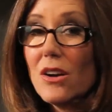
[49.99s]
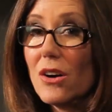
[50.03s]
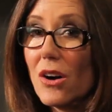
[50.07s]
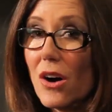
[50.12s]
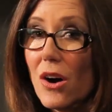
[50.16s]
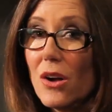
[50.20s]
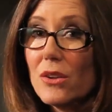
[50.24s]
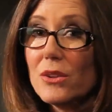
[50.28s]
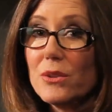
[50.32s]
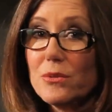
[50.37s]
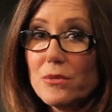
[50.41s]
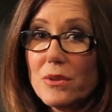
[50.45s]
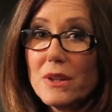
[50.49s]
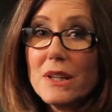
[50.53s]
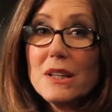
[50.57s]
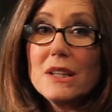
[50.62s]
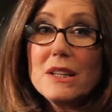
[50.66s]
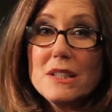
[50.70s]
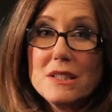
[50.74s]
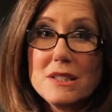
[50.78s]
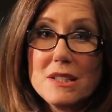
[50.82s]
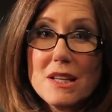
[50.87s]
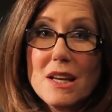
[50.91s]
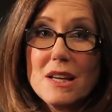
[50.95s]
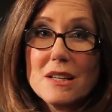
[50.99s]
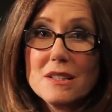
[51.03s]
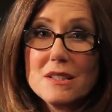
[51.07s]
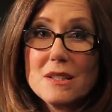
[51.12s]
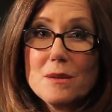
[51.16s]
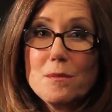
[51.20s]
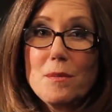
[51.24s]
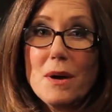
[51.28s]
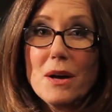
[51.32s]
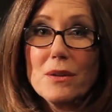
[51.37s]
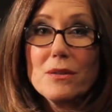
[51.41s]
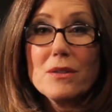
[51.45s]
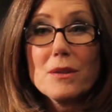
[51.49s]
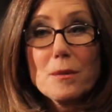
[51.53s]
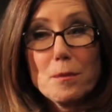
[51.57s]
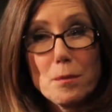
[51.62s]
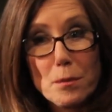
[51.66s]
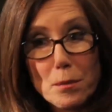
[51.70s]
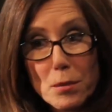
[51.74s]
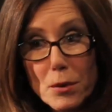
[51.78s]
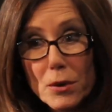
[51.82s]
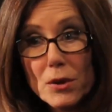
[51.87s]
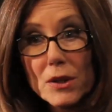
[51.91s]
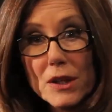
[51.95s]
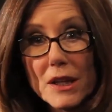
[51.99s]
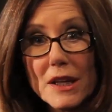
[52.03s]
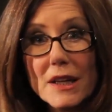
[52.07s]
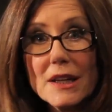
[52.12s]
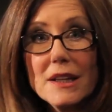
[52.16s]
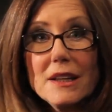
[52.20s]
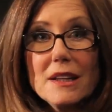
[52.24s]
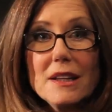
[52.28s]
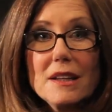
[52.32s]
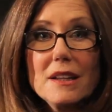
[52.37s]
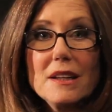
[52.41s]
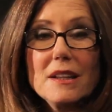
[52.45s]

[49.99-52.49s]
All it really says about the bully